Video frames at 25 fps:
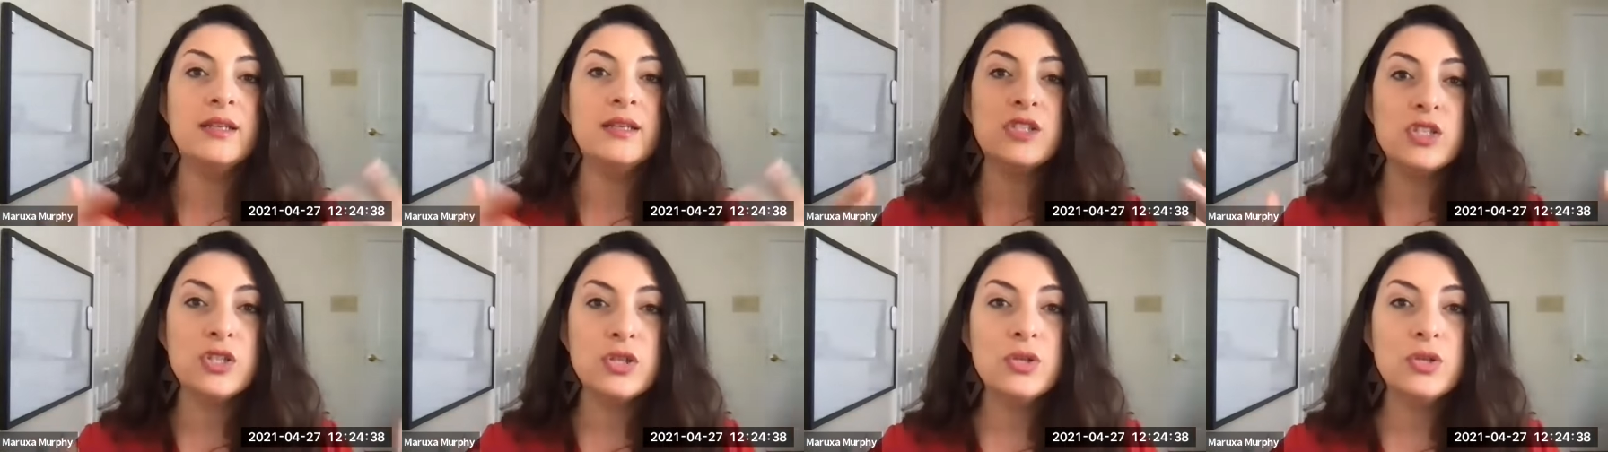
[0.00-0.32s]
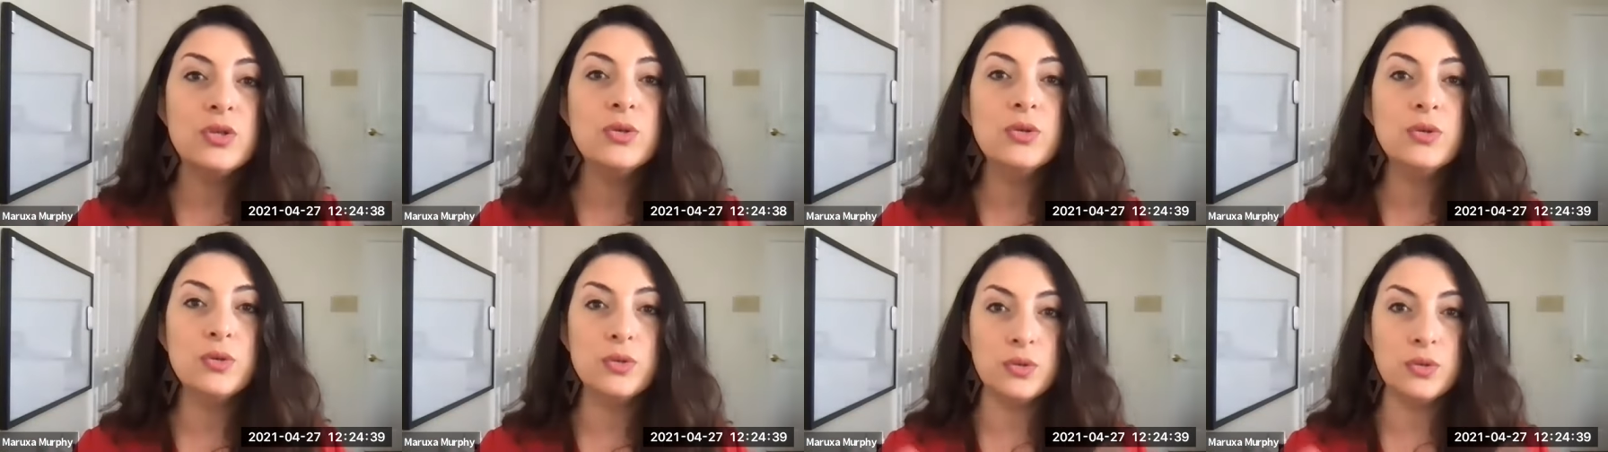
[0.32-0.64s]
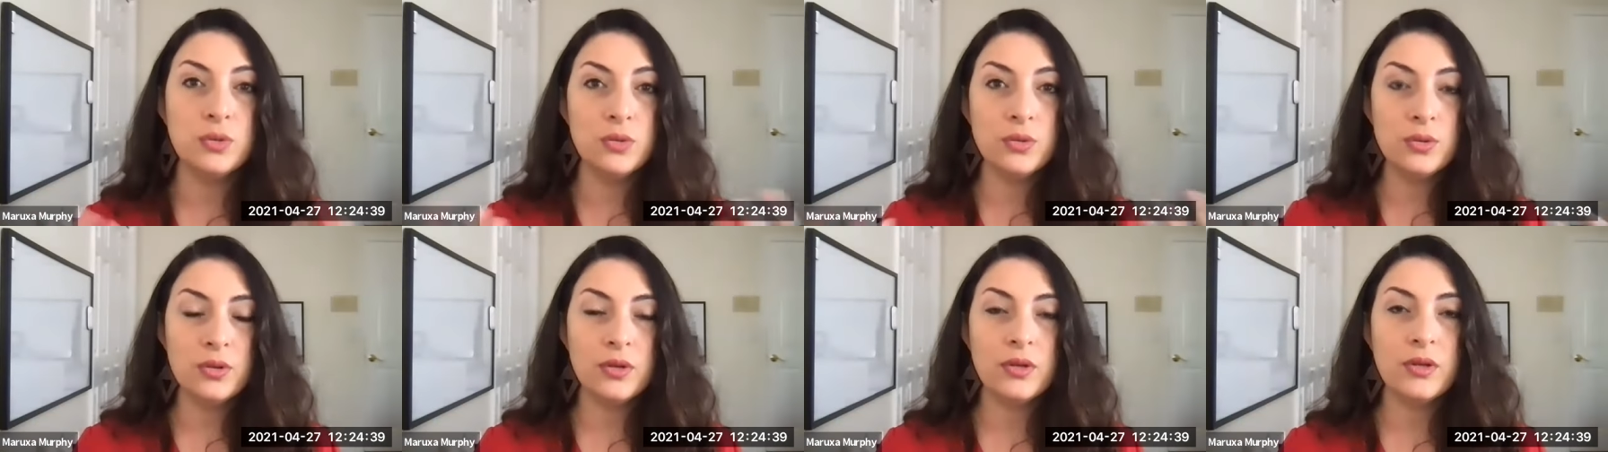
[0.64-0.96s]

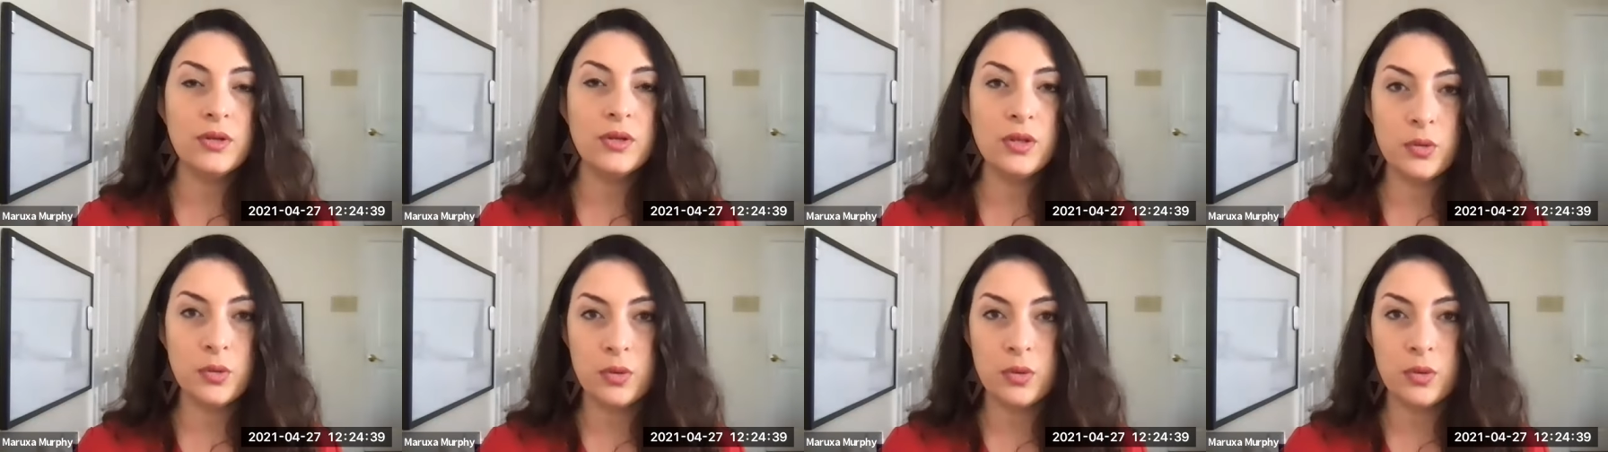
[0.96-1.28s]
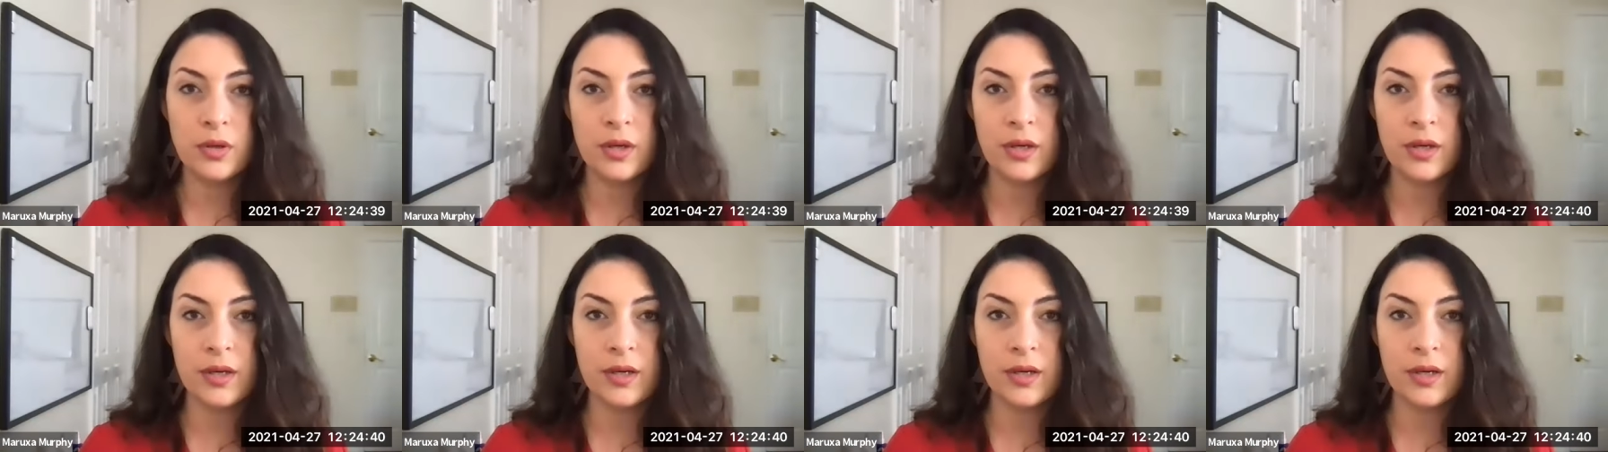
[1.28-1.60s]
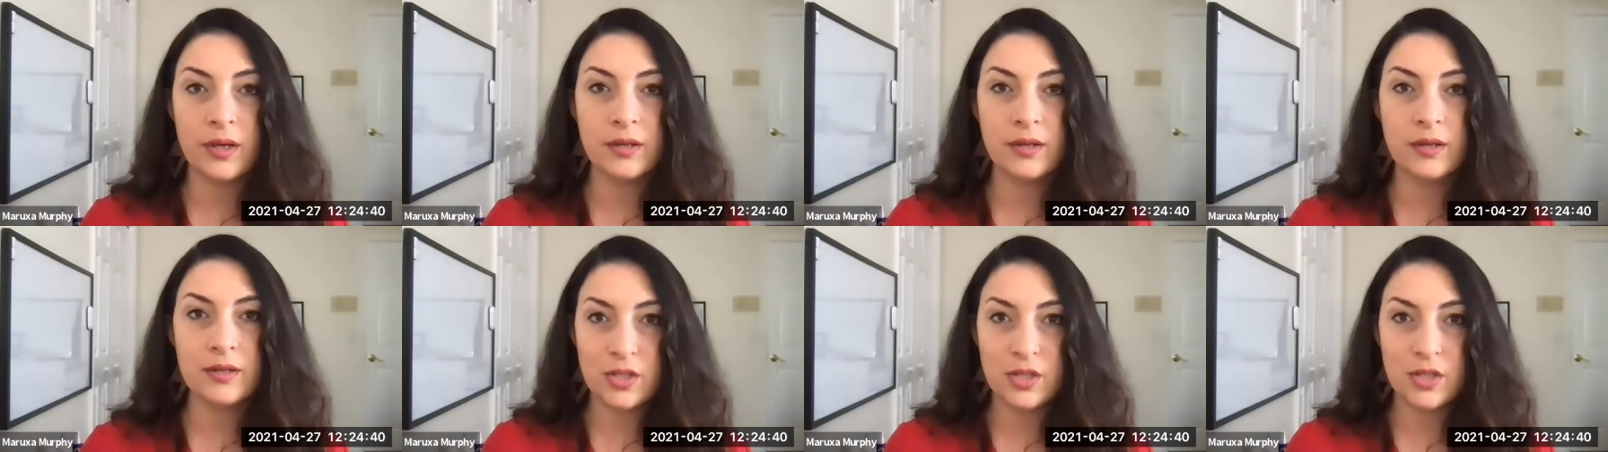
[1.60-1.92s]
to
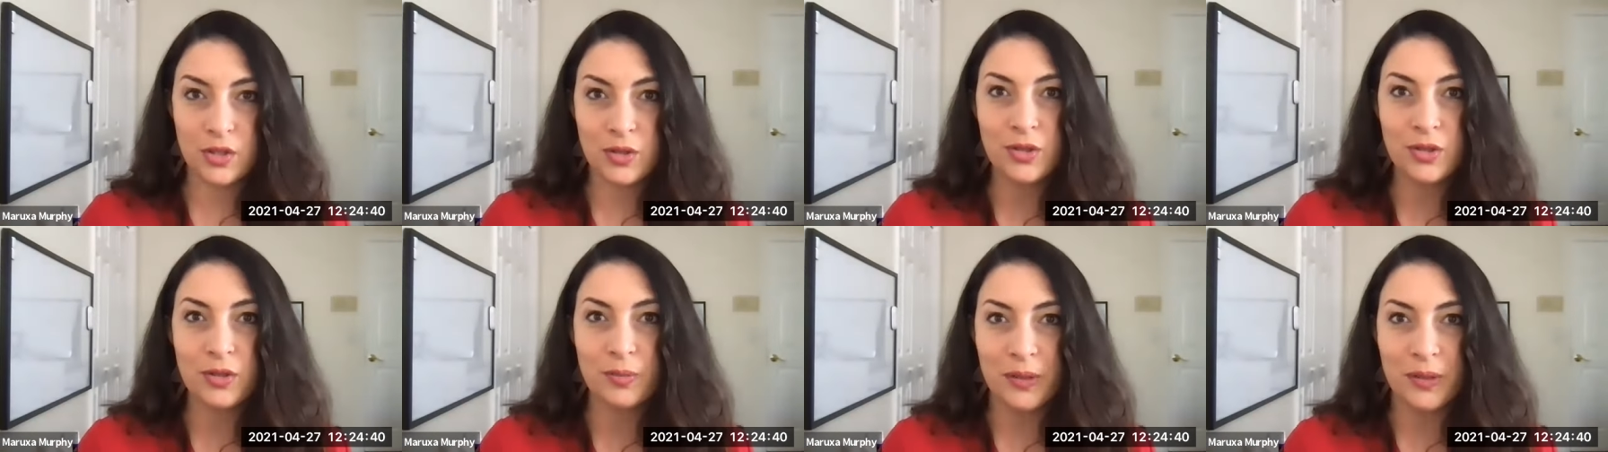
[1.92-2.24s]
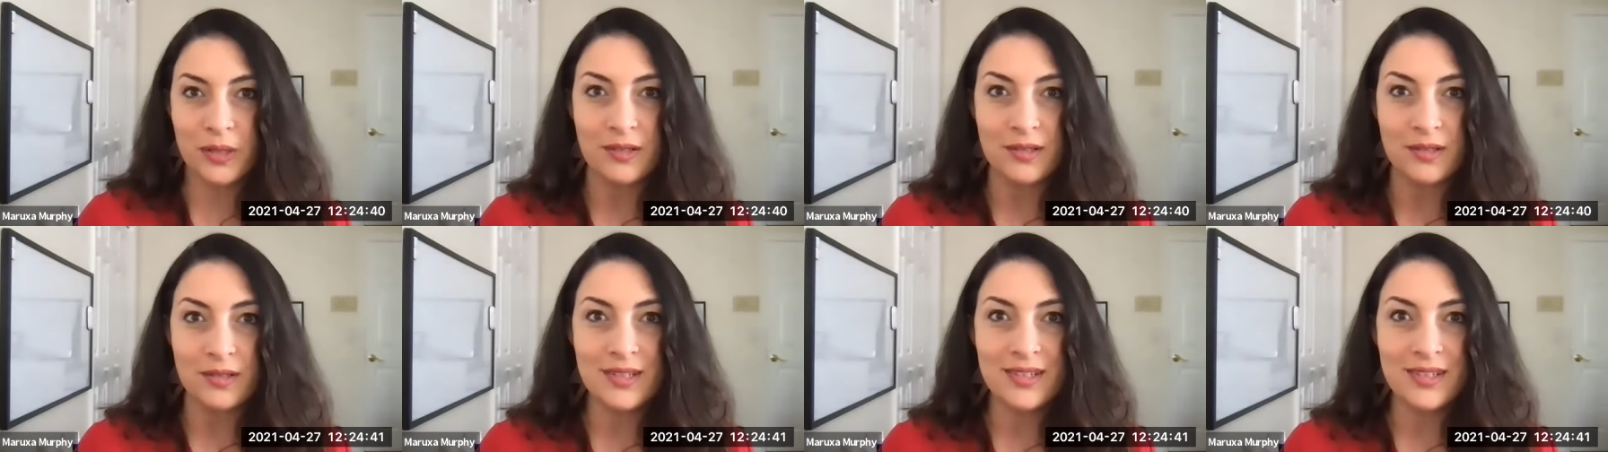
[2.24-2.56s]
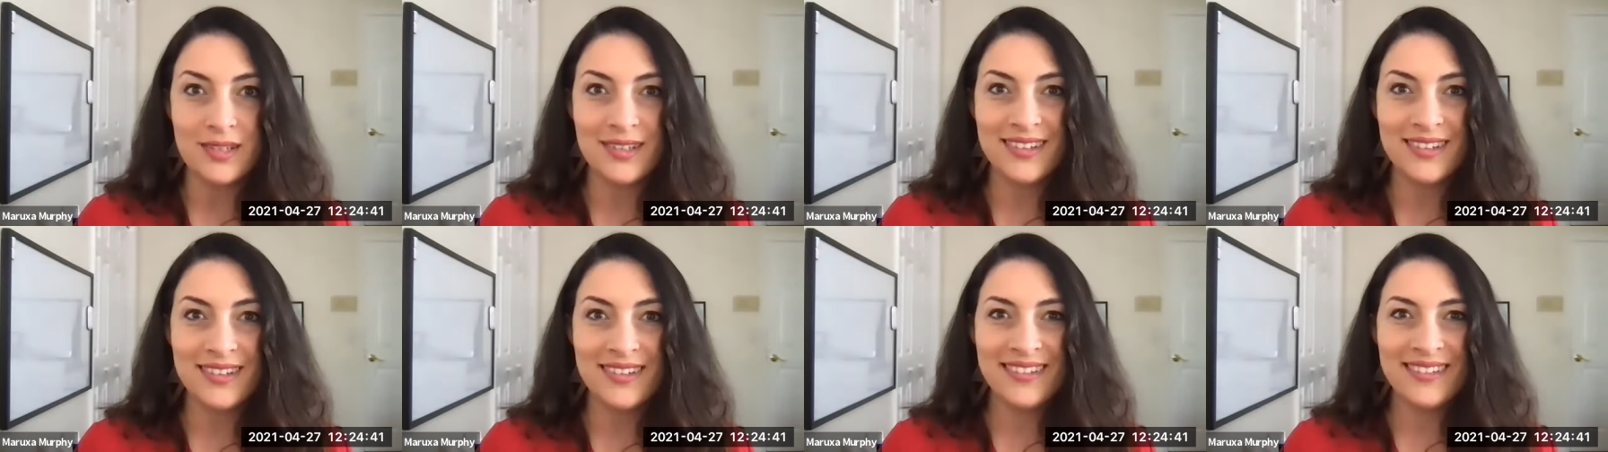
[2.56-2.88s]
your, to your build.